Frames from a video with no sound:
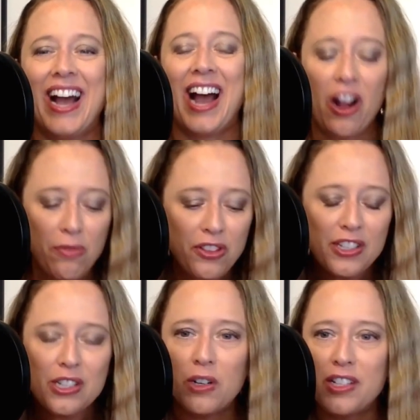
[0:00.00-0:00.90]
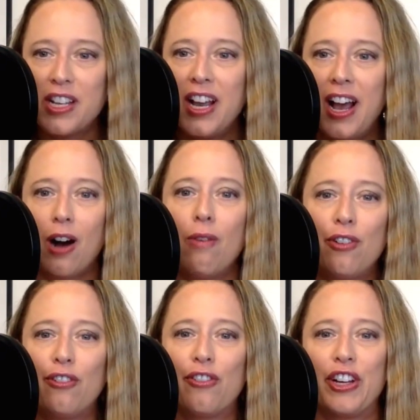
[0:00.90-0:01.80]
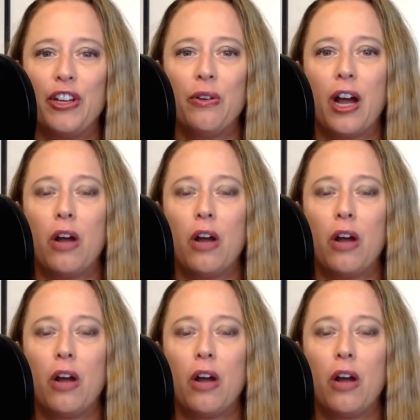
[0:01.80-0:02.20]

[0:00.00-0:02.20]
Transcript: I hope that this was helpful for you. I